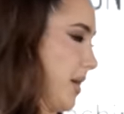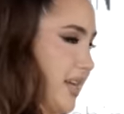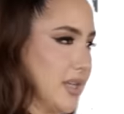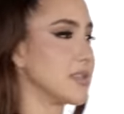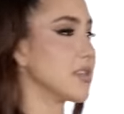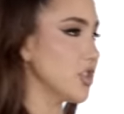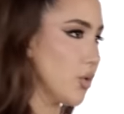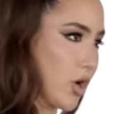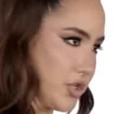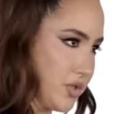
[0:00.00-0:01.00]
bikes because
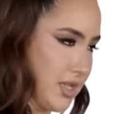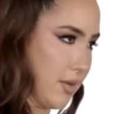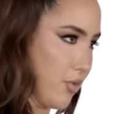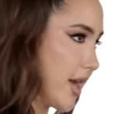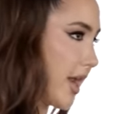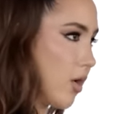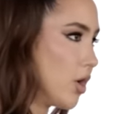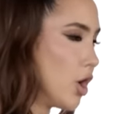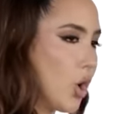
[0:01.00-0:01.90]
you aren't using them right now?